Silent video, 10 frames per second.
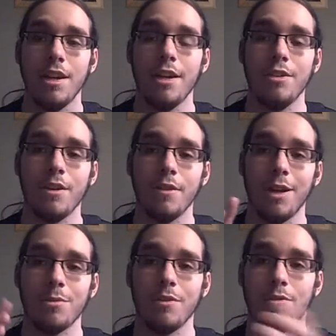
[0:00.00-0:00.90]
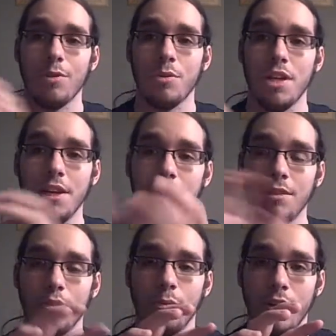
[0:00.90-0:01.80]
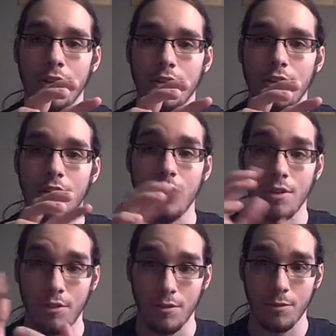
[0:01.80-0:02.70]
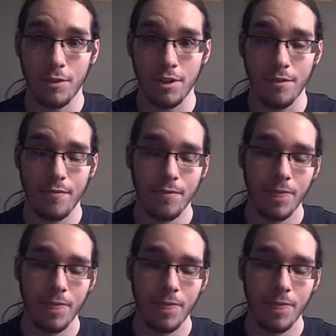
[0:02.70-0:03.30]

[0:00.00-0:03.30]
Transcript: and you have the option of rotating the ones that are in front.